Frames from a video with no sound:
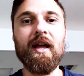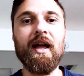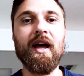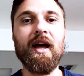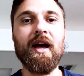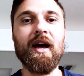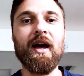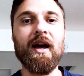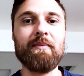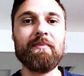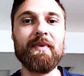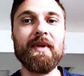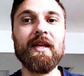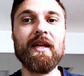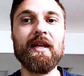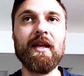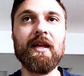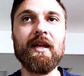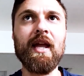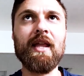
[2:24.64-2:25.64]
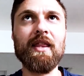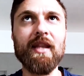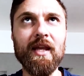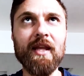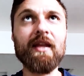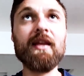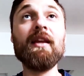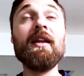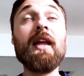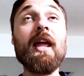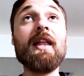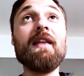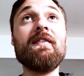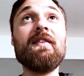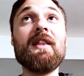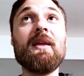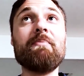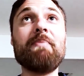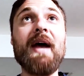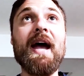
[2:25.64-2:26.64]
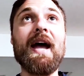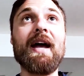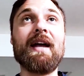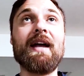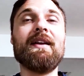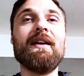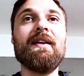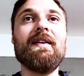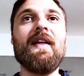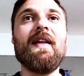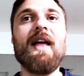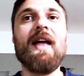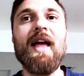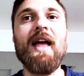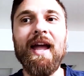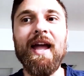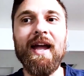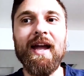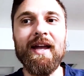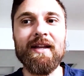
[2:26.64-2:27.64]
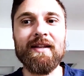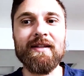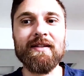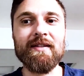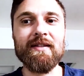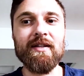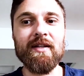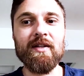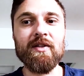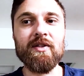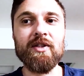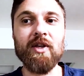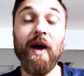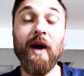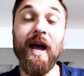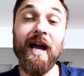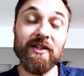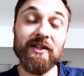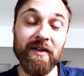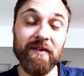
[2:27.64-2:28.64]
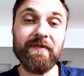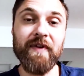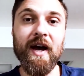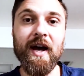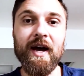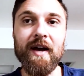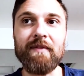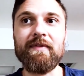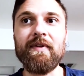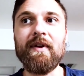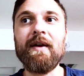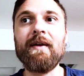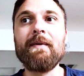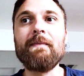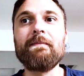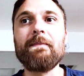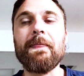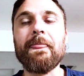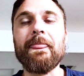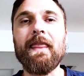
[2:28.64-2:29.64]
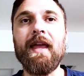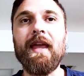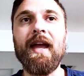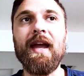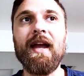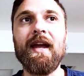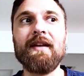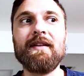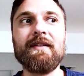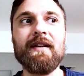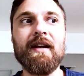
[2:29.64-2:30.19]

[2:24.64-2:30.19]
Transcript: and even the back. And so actually five. And